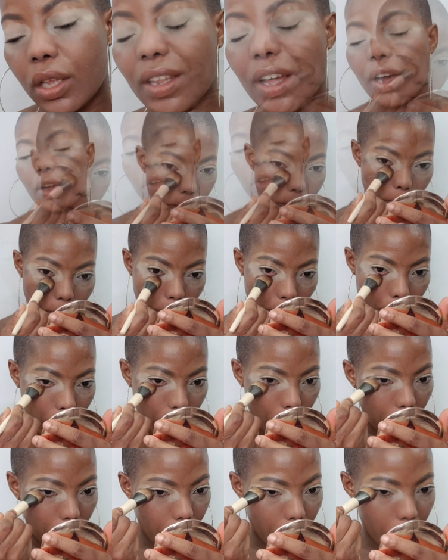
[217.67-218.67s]
Now going in
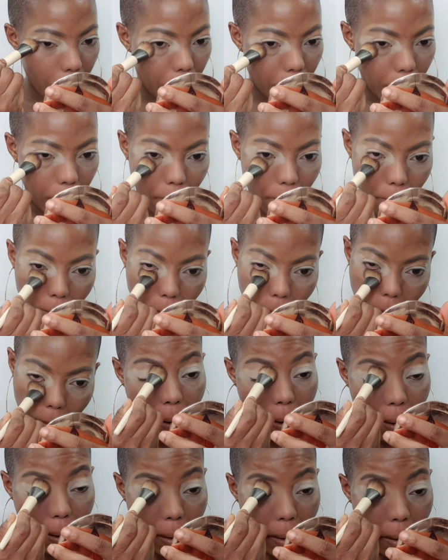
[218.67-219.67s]
with the Precision
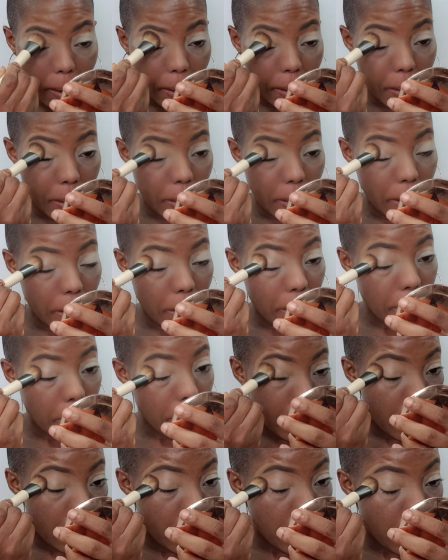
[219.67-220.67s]
Foundation brush by
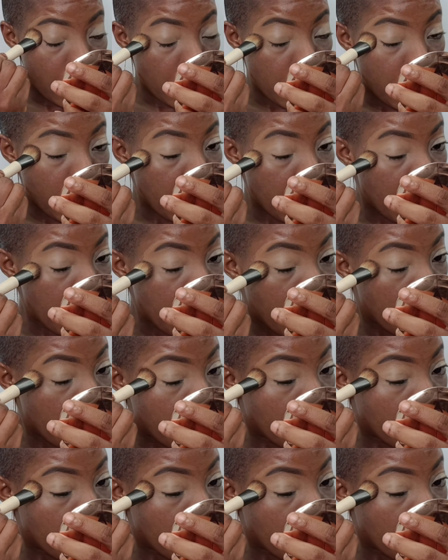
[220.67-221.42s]
EcoTools.